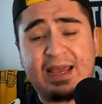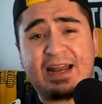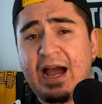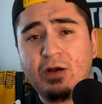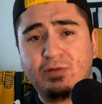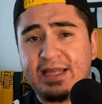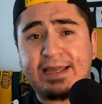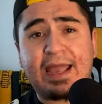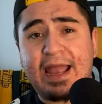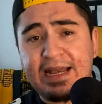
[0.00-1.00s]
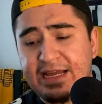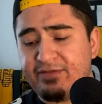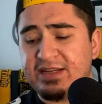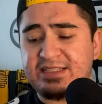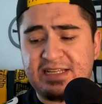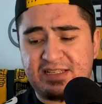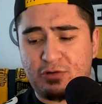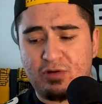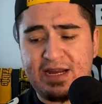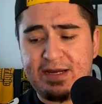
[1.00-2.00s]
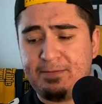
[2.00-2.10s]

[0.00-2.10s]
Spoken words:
and I don't think any of us disagree.